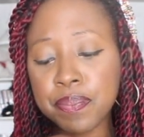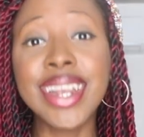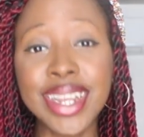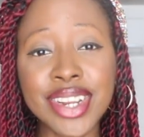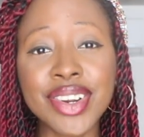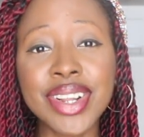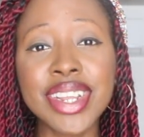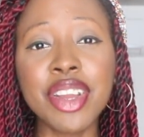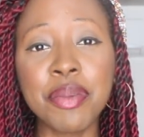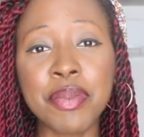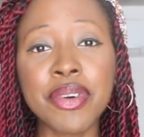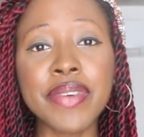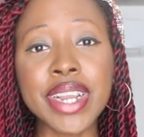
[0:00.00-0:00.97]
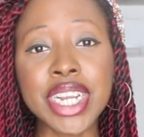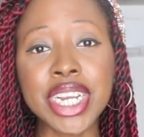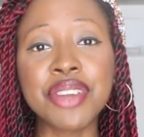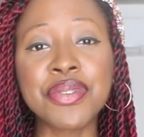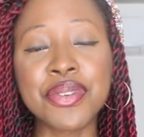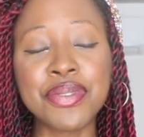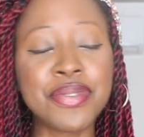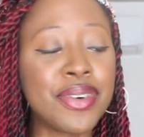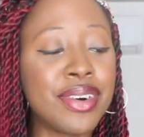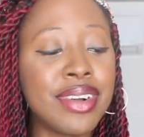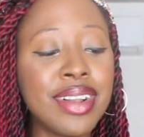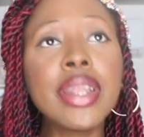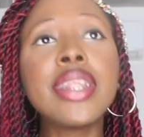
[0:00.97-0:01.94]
Literally a perfect shade for fall.